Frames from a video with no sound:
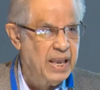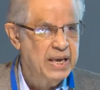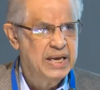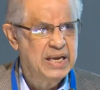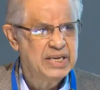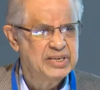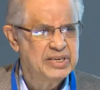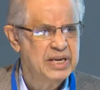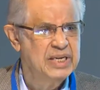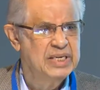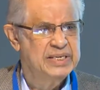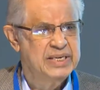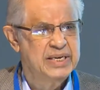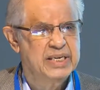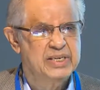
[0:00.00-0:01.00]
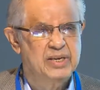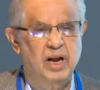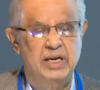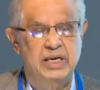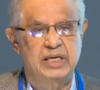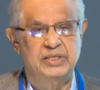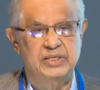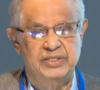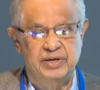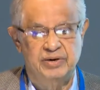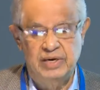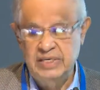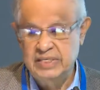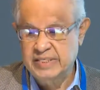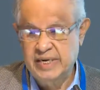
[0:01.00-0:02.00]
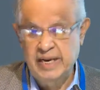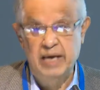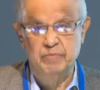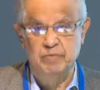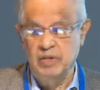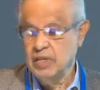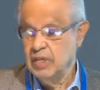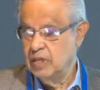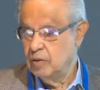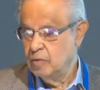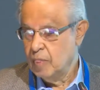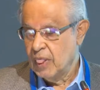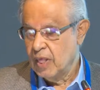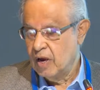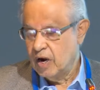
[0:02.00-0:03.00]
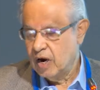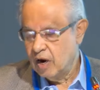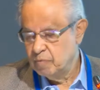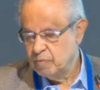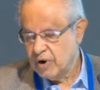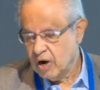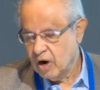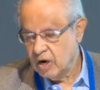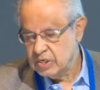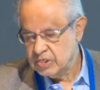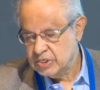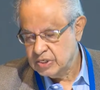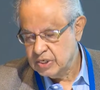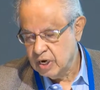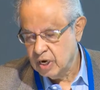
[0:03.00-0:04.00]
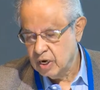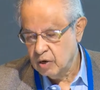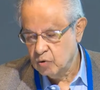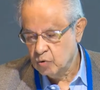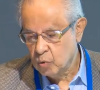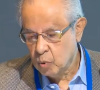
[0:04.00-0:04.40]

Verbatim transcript: each dynasty is not necessarily stable uh, because uh,